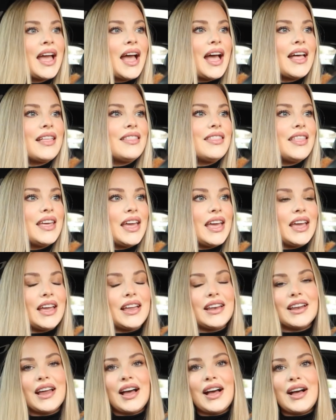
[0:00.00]
And
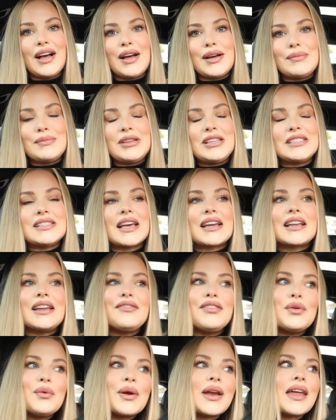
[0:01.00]
then he's like,
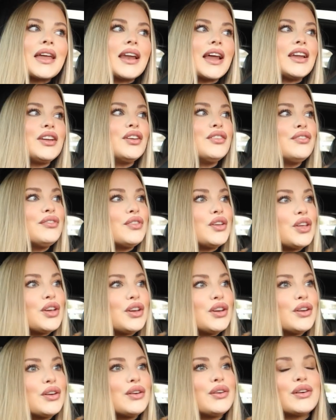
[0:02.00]
Livia, what can I do for
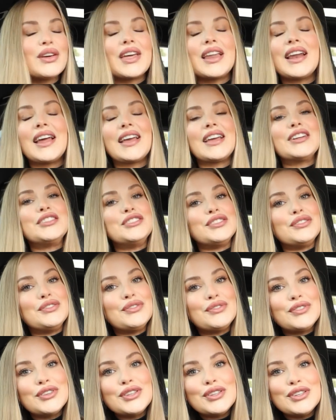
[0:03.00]
you? Can I get you
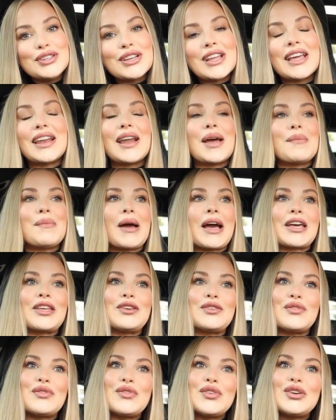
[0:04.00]
food? Can I pack
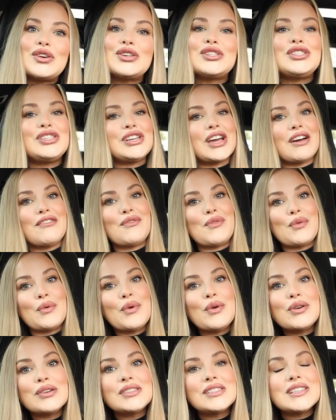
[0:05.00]
your food? Do you have
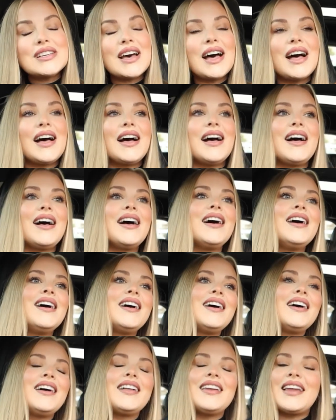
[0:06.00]
water?
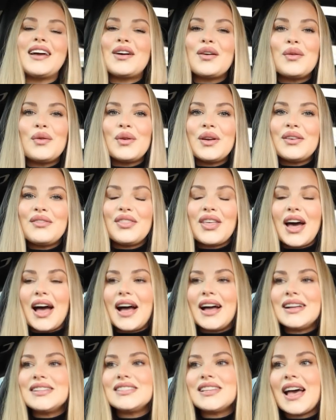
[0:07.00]
Like all of
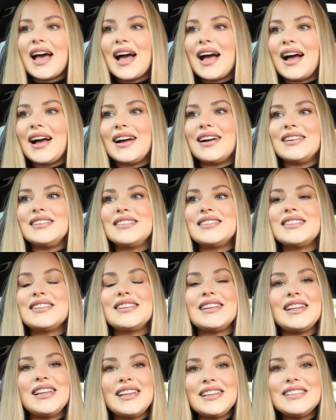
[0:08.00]
that. And
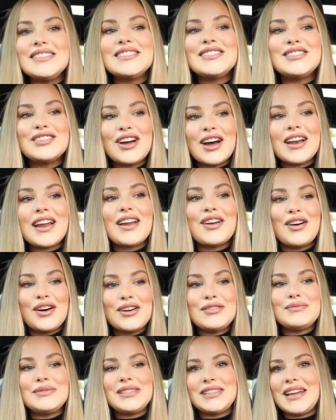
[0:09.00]
he's not at
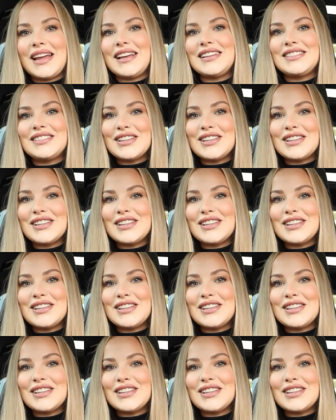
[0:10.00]
home today.